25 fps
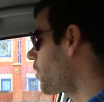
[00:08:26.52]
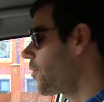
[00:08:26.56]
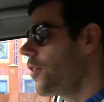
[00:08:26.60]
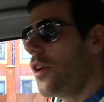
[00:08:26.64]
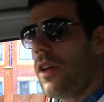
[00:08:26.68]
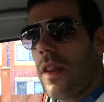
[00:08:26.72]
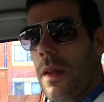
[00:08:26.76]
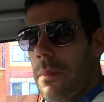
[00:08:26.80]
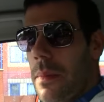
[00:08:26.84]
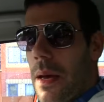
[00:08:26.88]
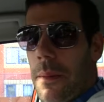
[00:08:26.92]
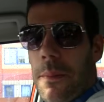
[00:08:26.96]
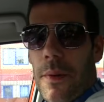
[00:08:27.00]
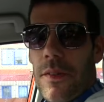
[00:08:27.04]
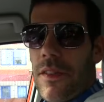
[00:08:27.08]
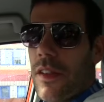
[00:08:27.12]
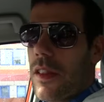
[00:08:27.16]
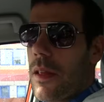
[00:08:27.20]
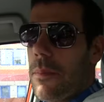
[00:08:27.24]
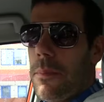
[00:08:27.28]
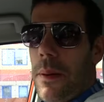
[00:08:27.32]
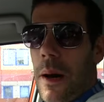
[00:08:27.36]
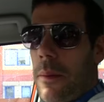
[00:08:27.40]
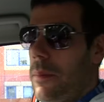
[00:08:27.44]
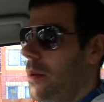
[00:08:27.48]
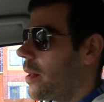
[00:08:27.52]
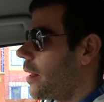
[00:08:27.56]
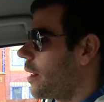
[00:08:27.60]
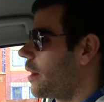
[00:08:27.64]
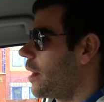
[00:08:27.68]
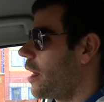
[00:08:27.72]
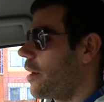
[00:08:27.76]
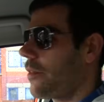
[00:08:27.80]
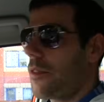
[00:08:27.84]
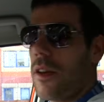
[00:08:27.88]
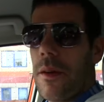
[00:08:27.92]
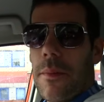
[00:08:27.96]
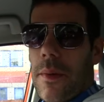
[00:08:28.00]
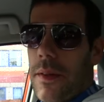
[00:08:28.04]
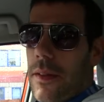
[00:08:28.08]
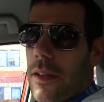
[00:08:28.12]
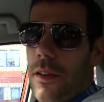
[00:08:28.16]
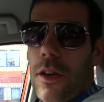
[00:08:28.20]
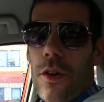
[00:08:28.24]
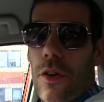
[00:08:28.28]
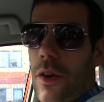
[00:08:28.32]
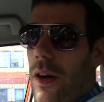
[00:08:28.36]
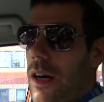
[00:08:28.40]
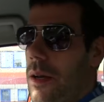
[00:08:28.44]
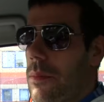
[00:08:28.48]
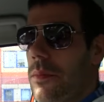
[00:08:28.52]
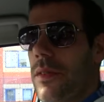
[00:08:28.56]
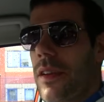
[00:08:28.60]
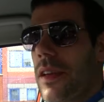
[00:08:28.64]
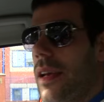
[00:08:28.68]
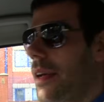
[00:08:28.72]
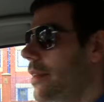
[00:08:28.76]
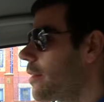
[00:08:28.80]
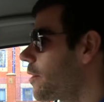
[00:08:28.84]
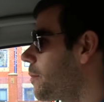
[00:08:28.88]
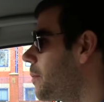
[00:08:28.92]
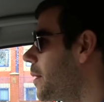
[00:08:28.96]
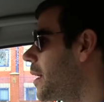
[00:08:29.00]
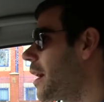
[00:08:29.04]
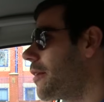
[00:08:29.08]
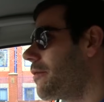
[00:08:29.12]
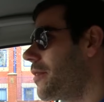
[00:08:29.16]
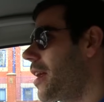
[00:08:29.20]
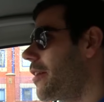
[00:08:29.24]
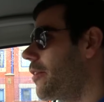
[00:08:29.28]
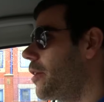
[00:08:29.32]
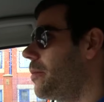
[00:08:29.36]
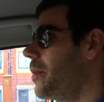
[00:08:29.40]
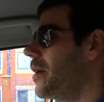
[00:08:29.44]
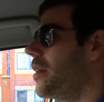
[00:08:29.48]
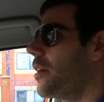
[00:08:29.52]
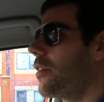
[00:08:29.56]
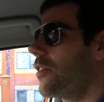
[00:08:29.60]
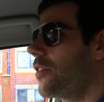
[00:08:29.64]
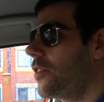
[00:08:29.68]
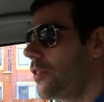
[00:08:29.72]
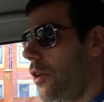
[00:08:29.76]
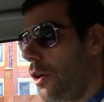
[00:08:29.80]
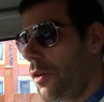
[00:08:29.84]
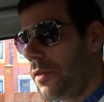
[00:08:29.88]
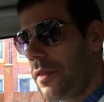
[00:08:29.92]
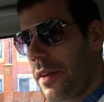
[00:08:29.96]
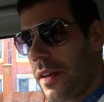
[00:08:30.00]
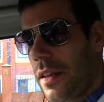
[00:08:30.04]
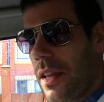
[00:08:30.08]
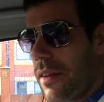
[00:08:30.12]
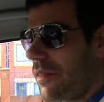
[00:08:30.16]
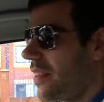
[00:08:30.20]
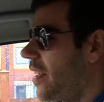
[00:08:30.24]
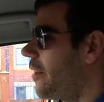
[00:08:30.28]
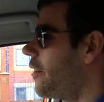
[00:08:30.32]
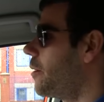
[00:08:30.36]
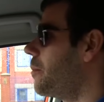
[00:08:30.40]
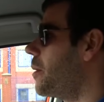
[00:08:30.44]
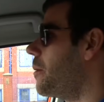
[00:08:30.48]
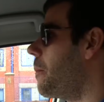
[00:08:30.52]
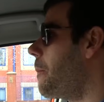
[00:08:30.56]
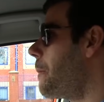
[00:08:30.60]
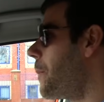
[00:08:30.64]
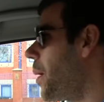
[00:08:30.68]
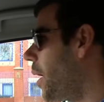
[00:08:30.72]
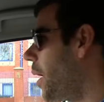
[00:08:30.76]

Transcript: It's not the members of the public that have committed crimes against me. I've never been assaulted, I've never been